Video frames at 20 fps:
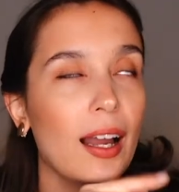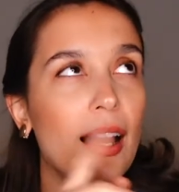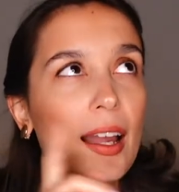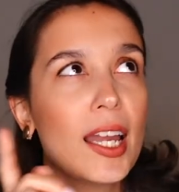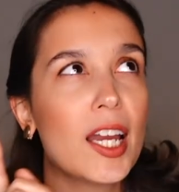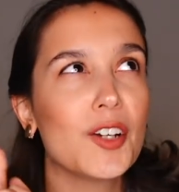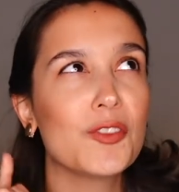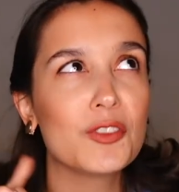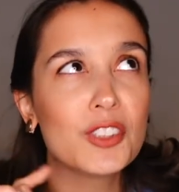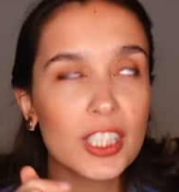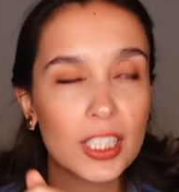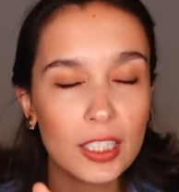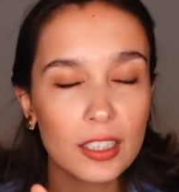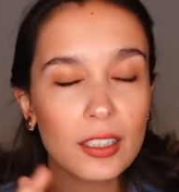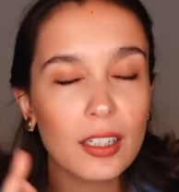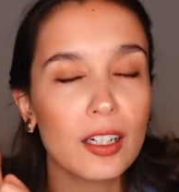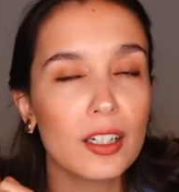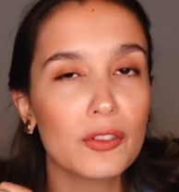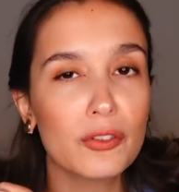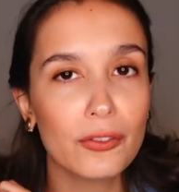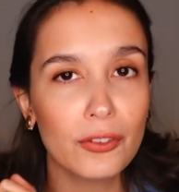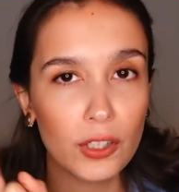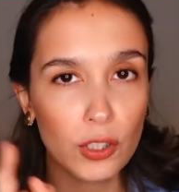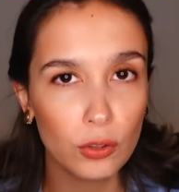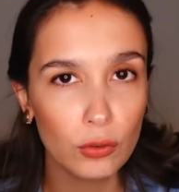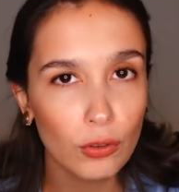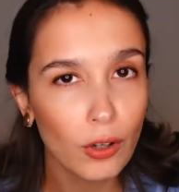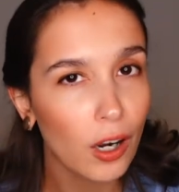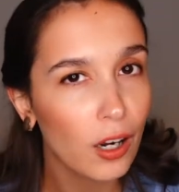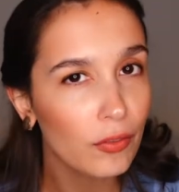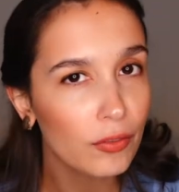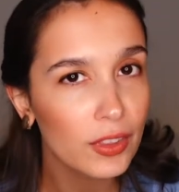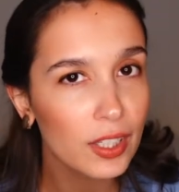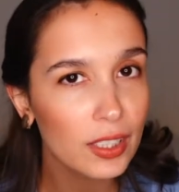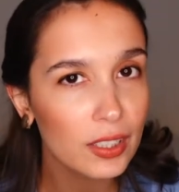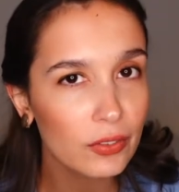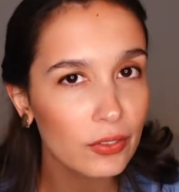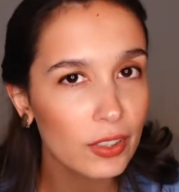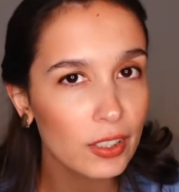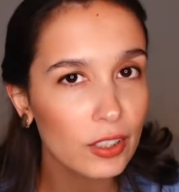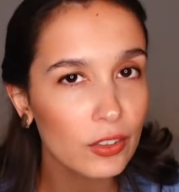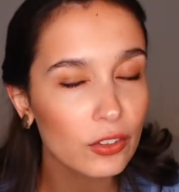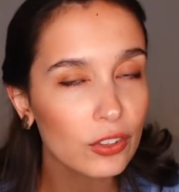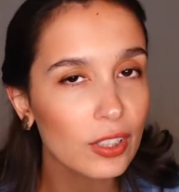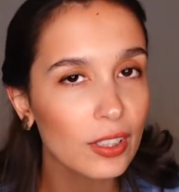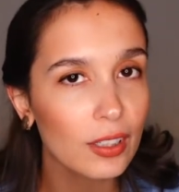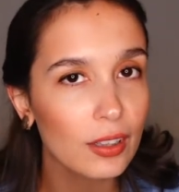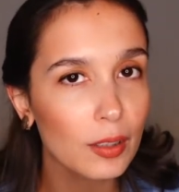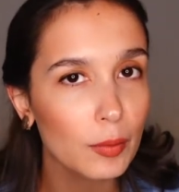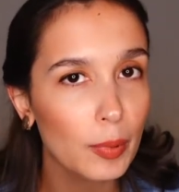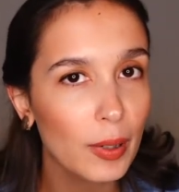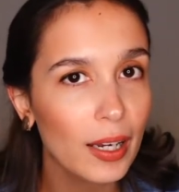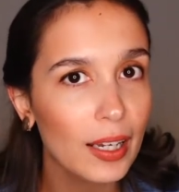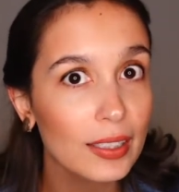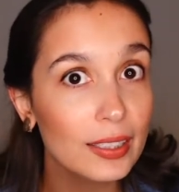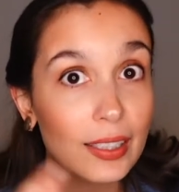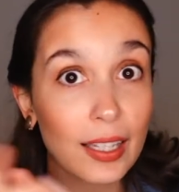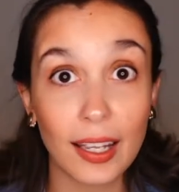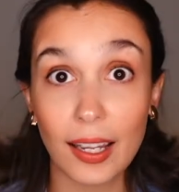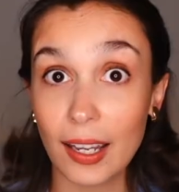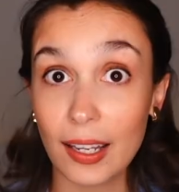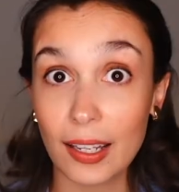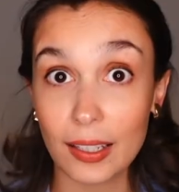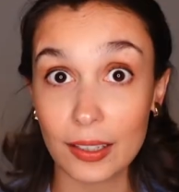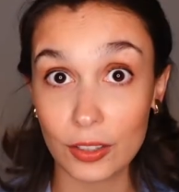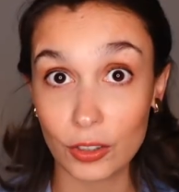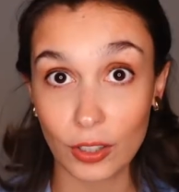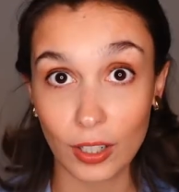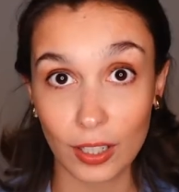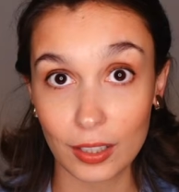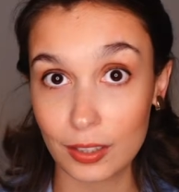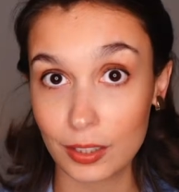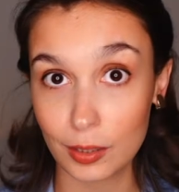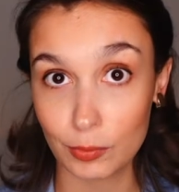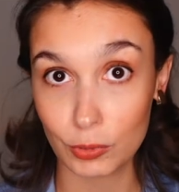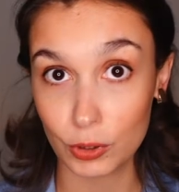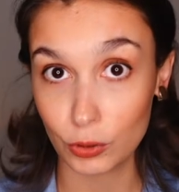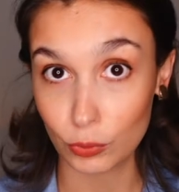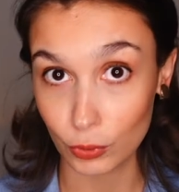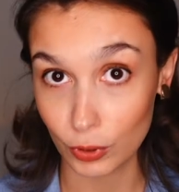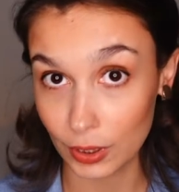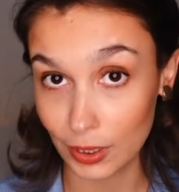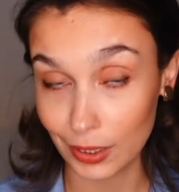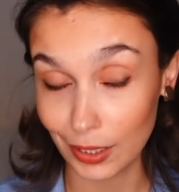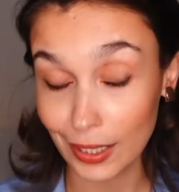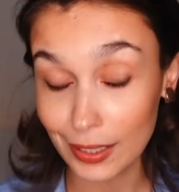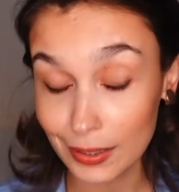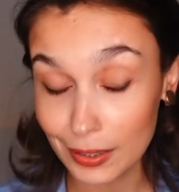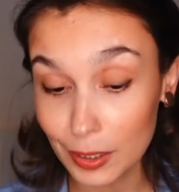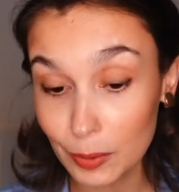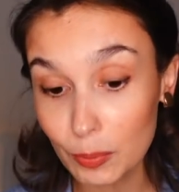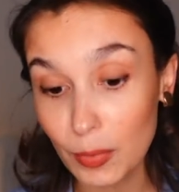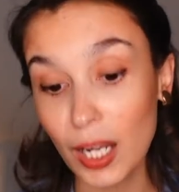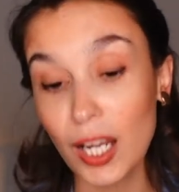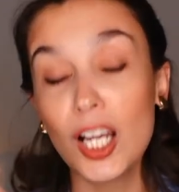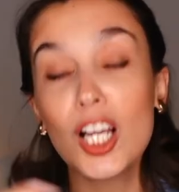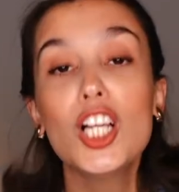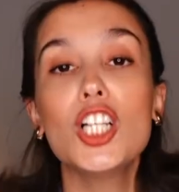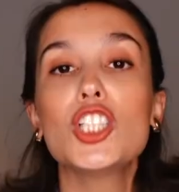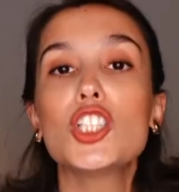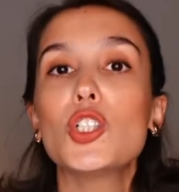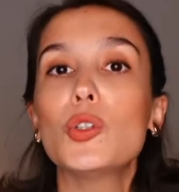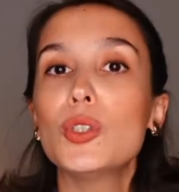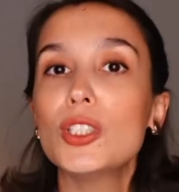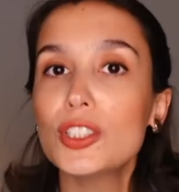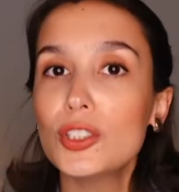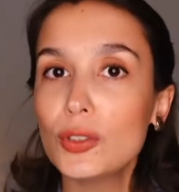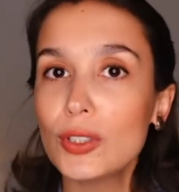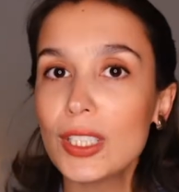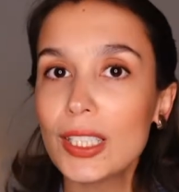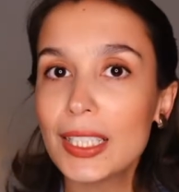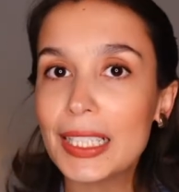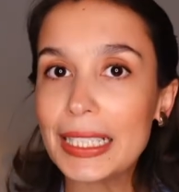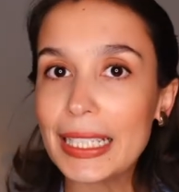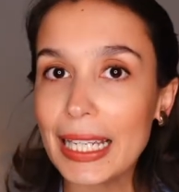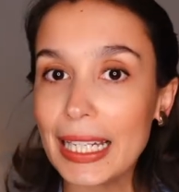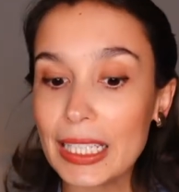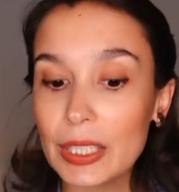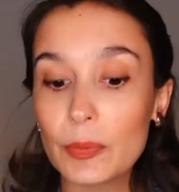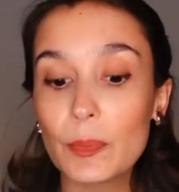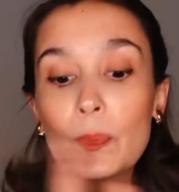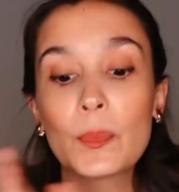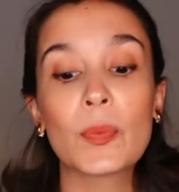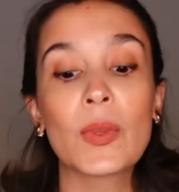I have done a few of these videos in the past and you guys seem to really like them, so we're doing it again.